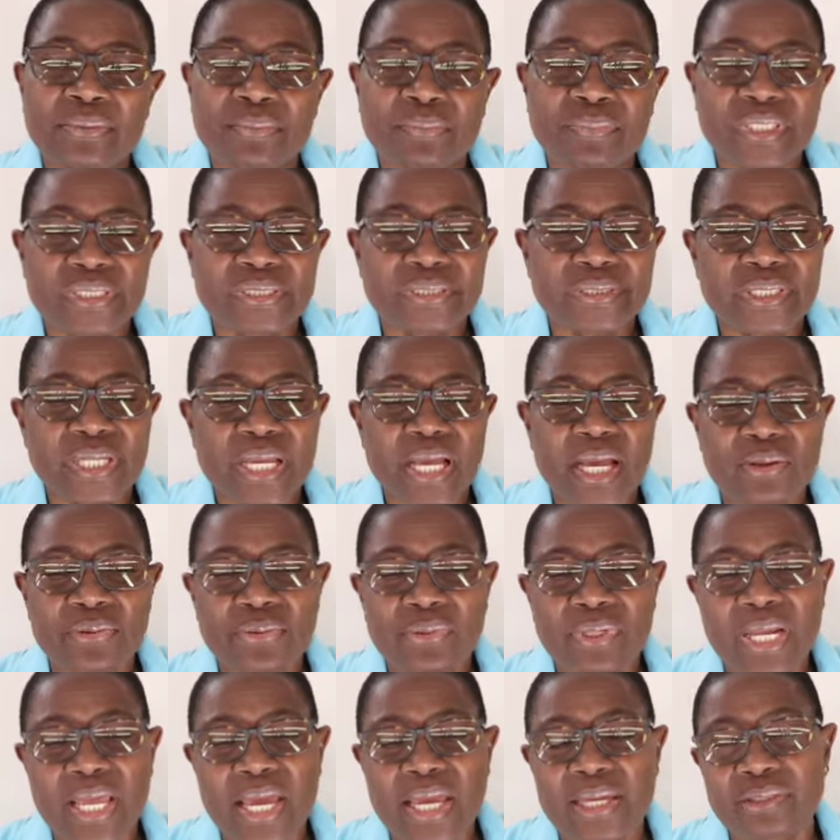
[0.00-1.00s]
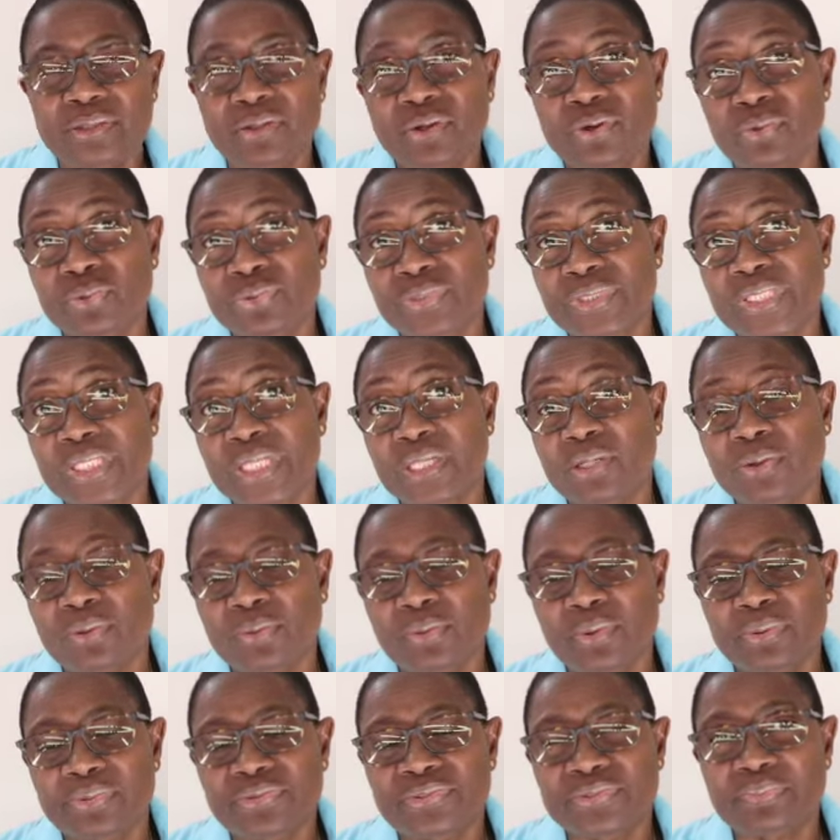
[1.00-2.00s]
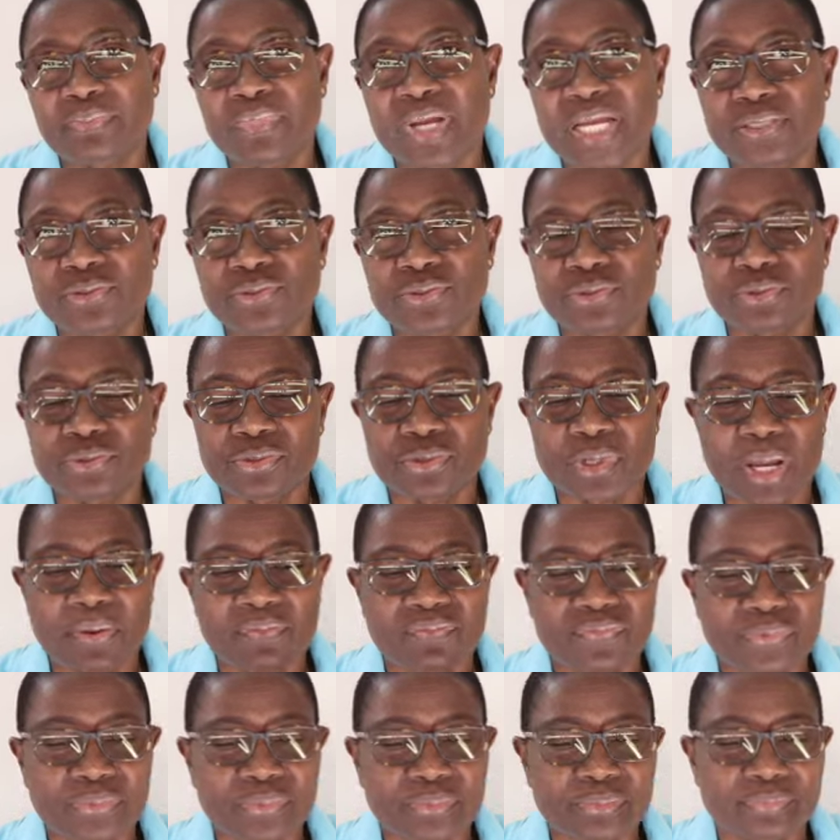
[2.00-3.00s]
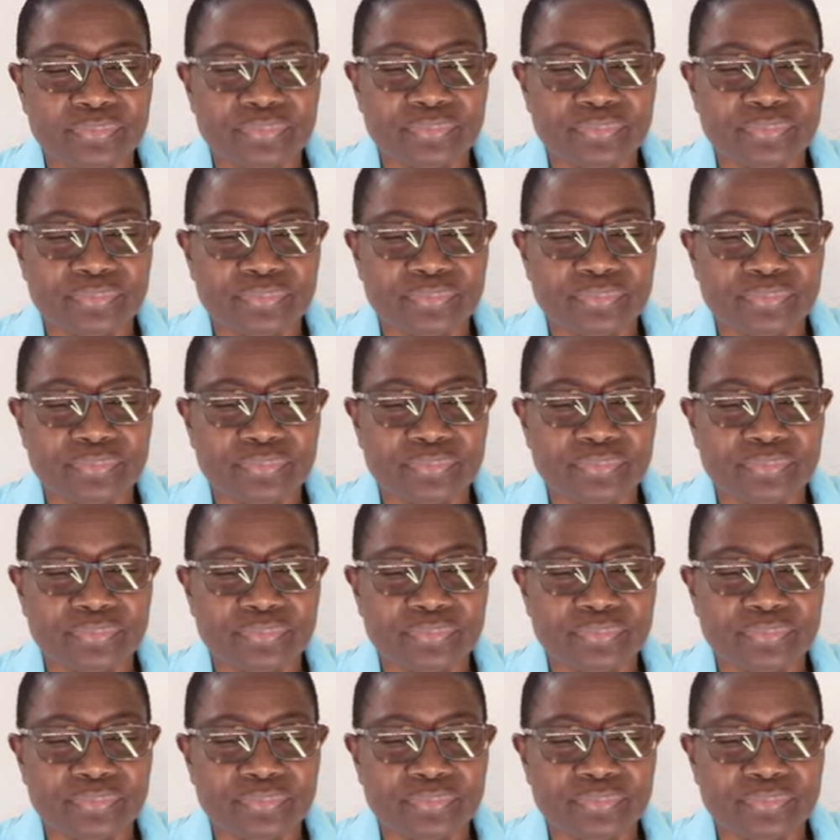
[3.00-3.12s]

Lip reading: Miss Caroline Costello of Smarter Travel.